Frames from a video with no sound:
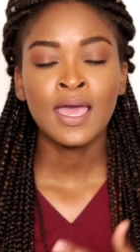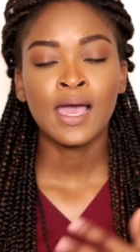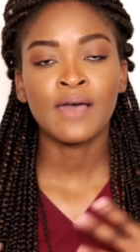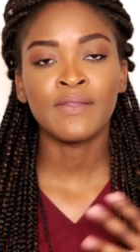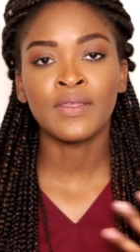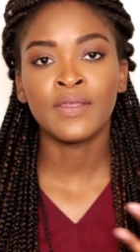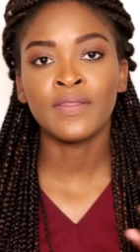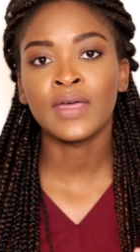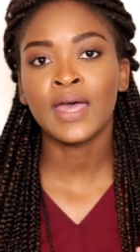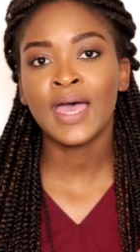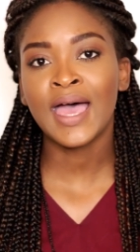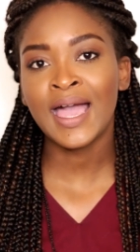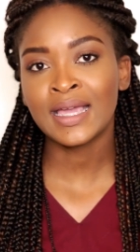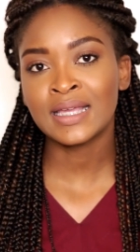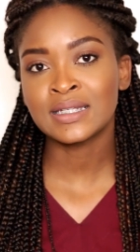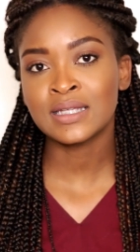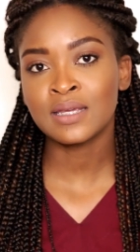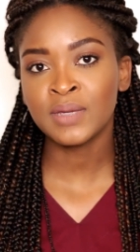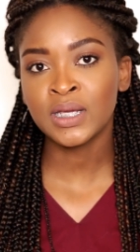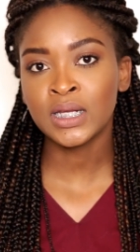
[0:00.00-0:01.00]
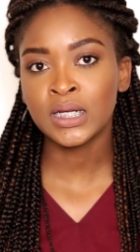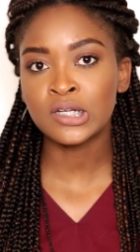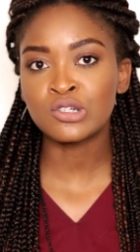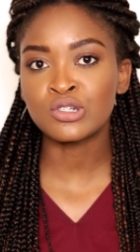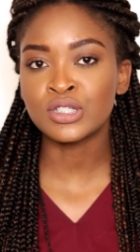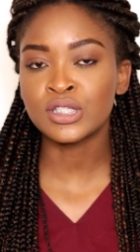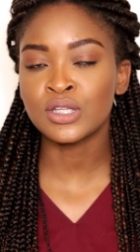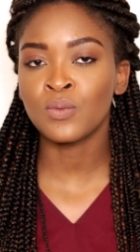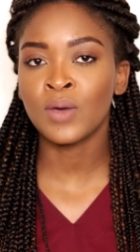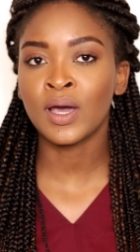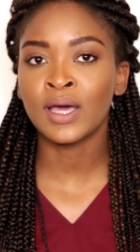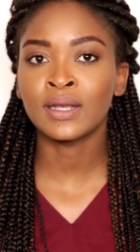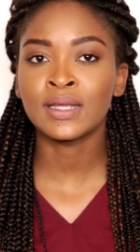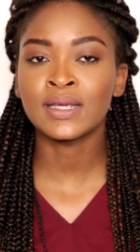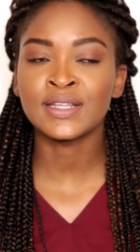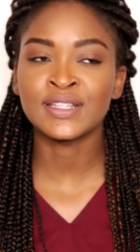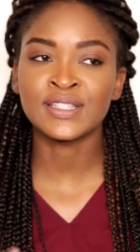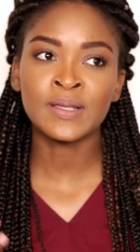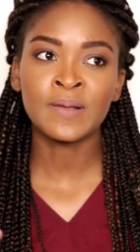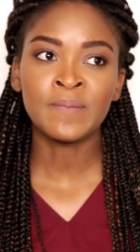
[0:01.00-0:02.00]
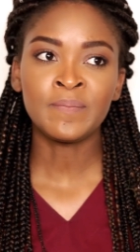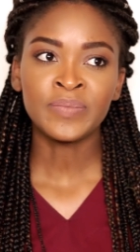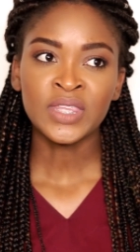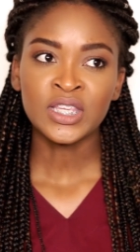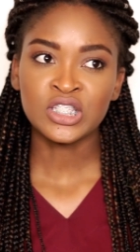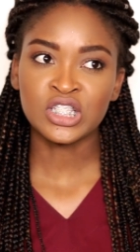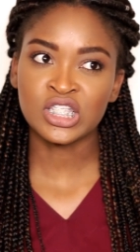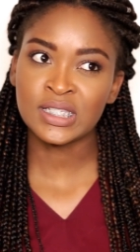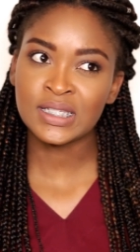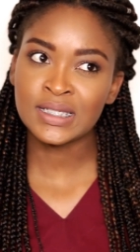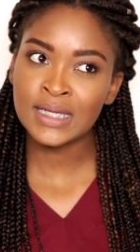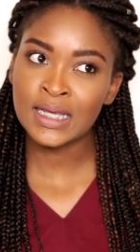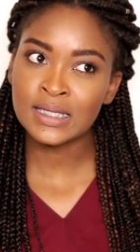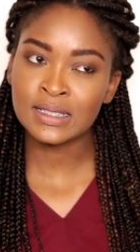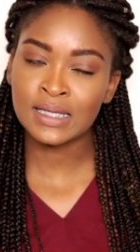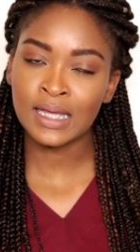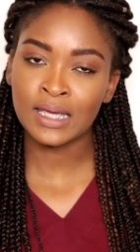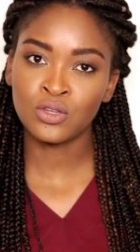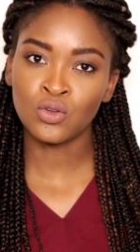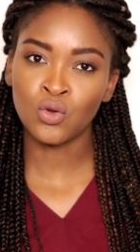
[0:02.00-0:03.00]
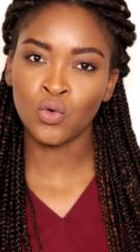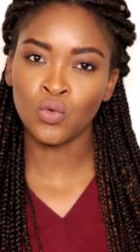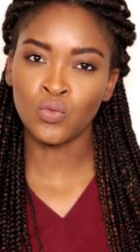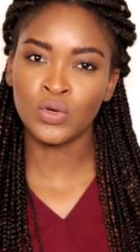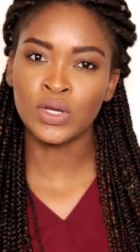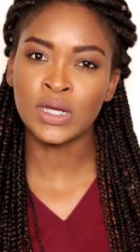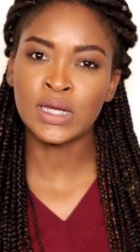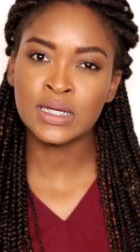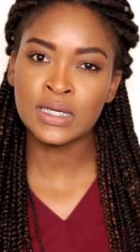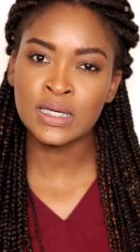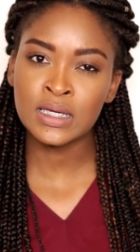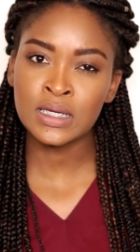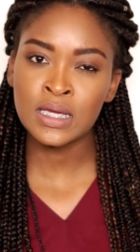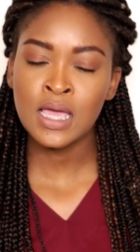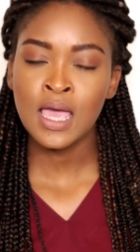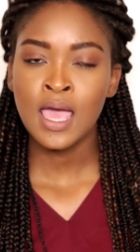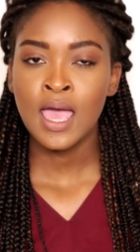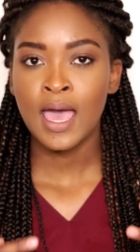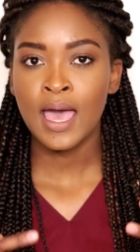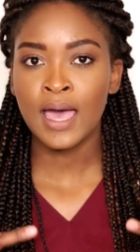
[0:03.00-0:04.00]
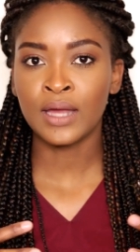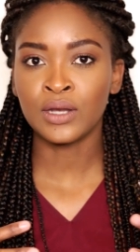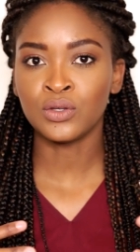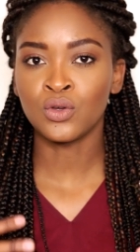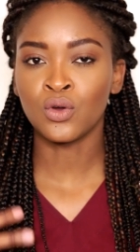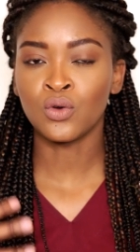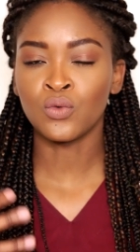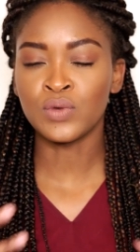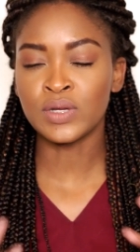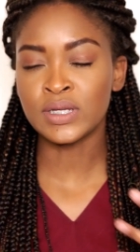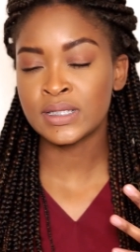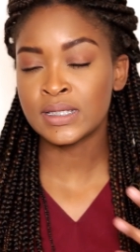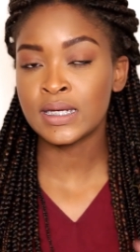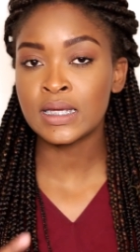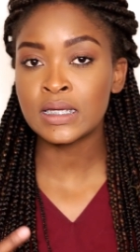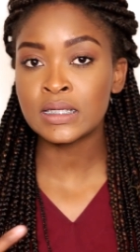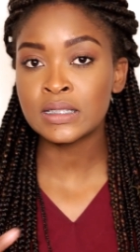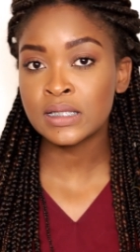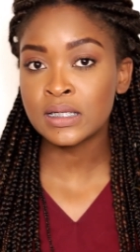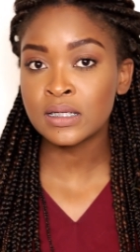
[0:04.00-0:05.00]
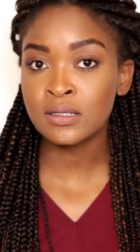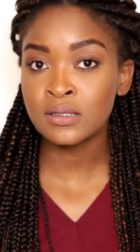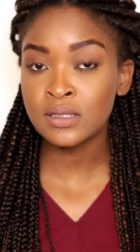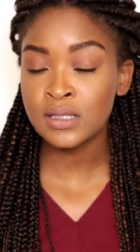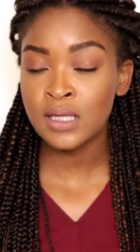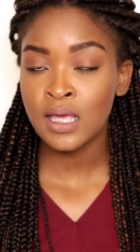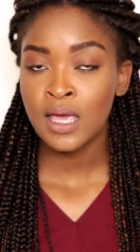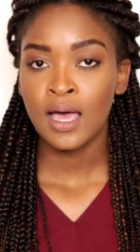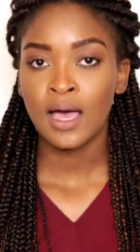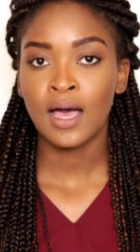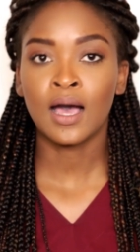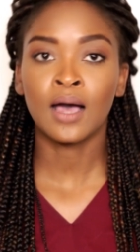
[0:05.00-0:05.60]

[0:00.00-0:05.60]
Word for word: And then the academic literacy one is just to test like your reading and your reasoning skills,